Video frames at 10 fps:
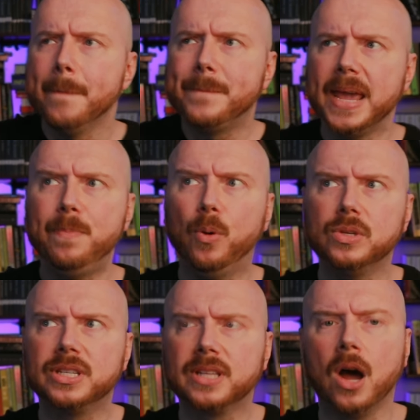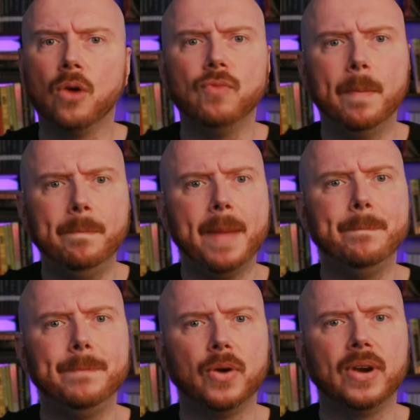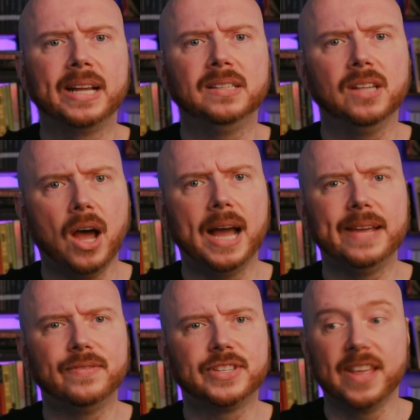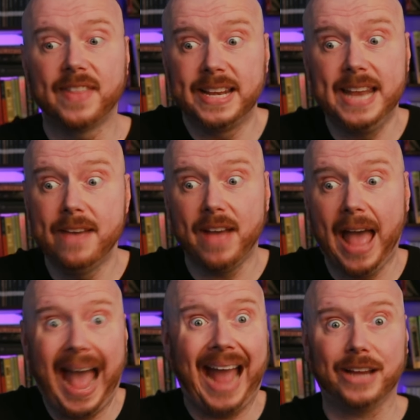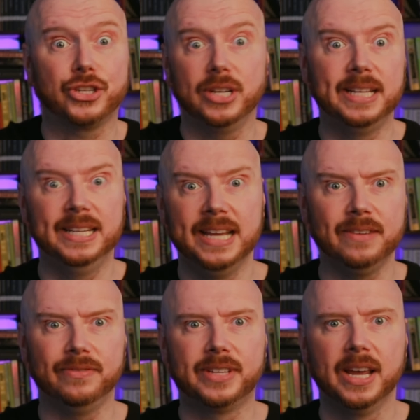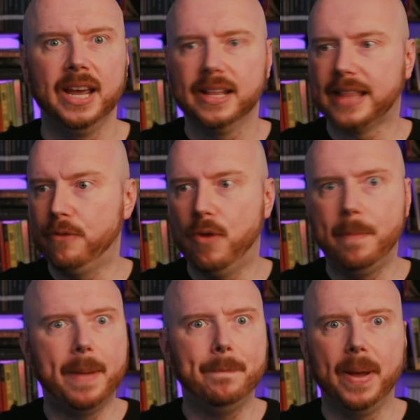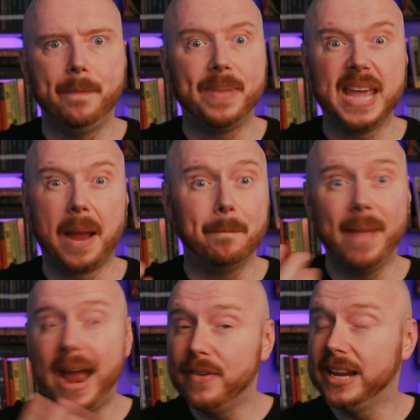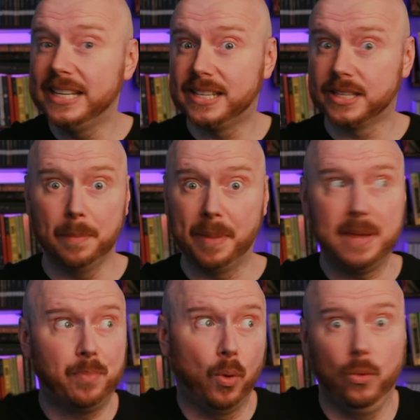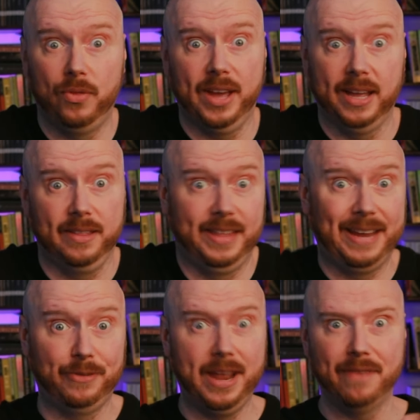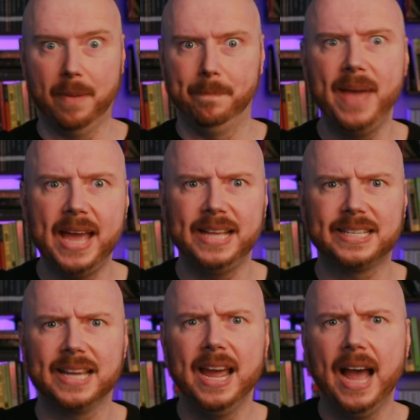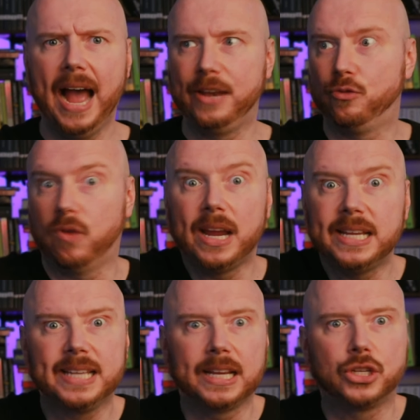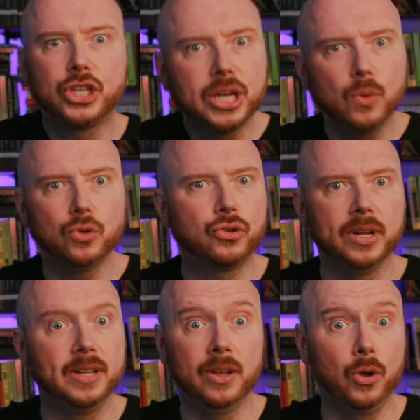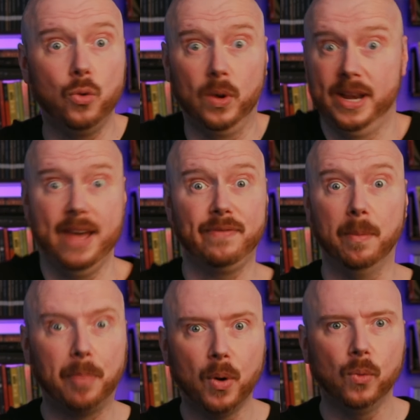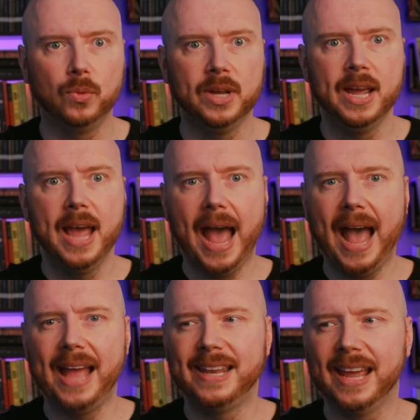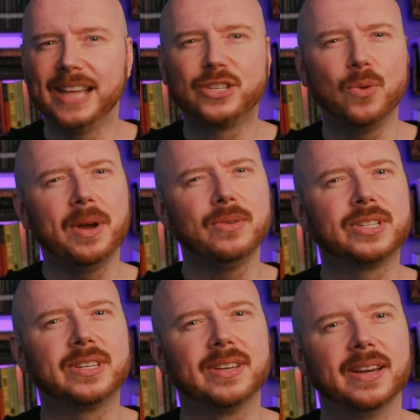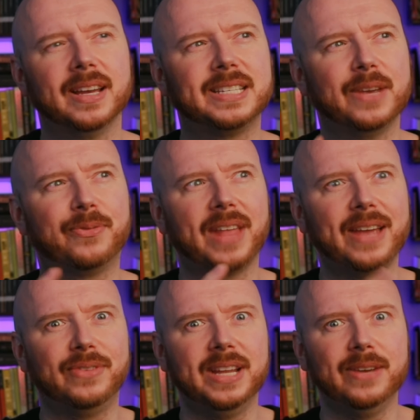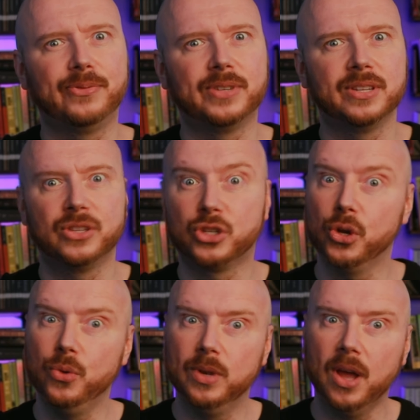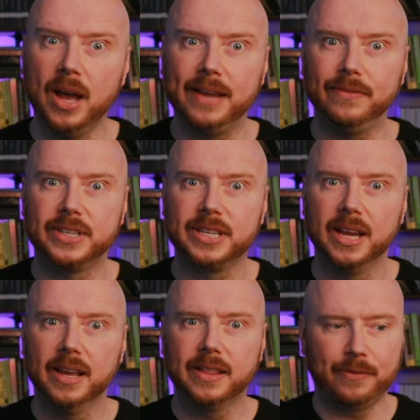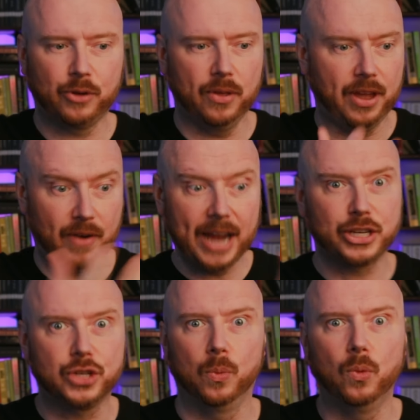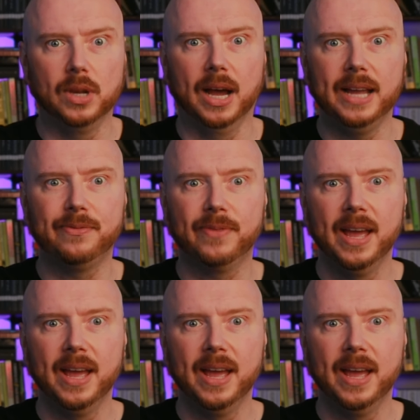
people start remembering lives that they never actually lived. They remember being married to people that they've never met and raising children who were never born. And it's almost as if they've lived two lives. They've got their actual life,